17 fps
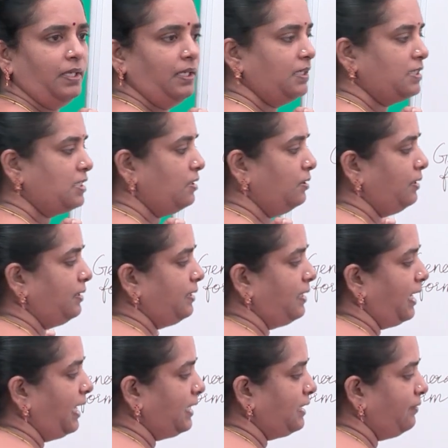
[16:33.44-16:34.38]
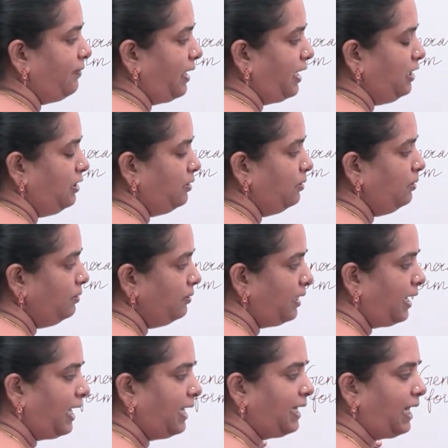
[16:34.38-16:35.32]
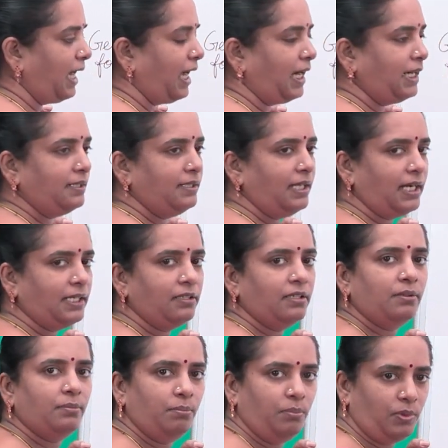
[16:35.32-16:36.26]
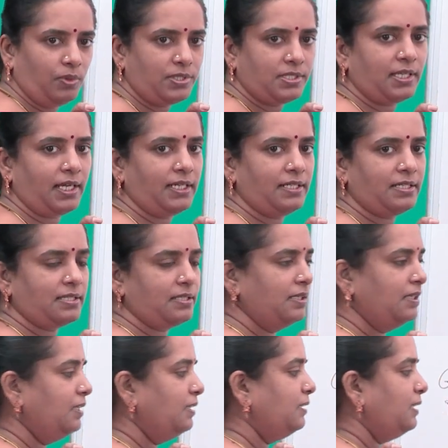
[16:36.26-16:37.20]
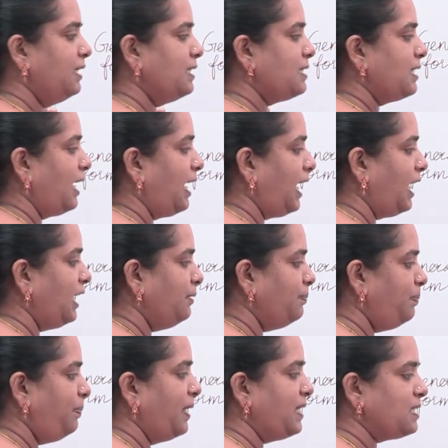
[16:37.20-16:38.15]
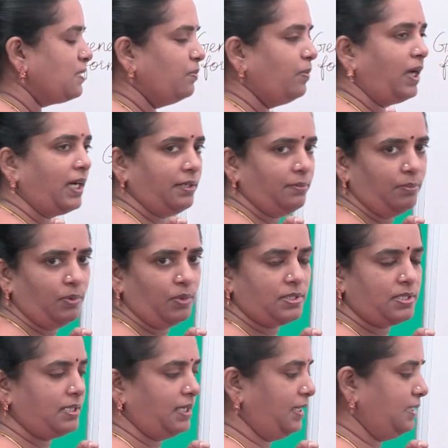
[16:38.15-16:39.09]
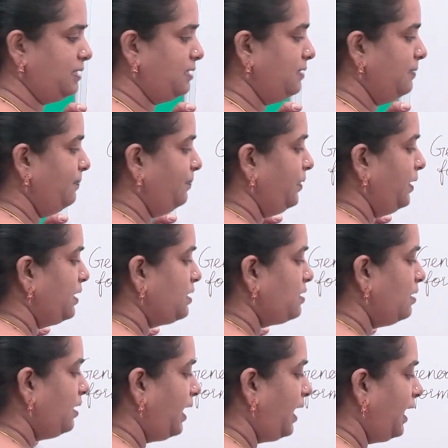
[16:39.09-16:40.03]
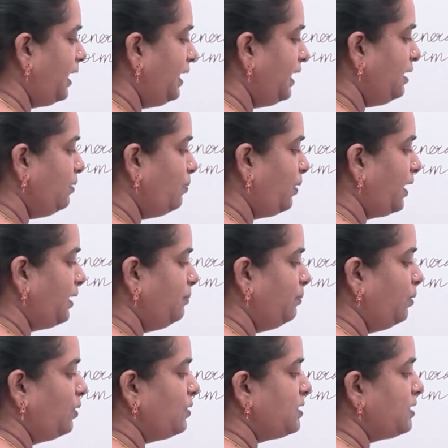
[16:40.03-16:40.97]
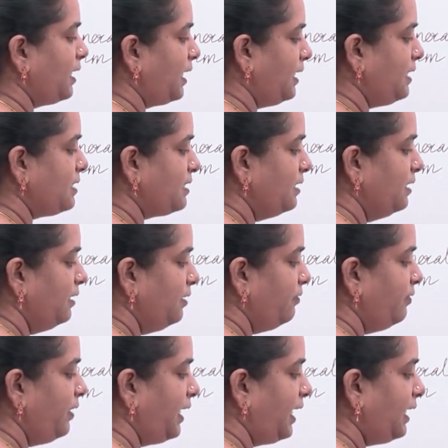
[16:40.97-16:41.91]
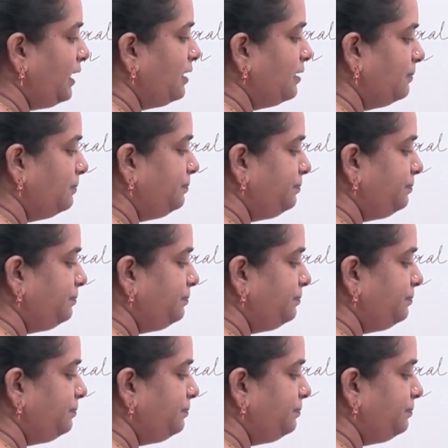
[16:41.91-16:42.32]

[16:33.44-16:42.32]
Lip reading: So, take the value and add that both sides, that is add plus 1 both sides. So, adding 1 both sides we get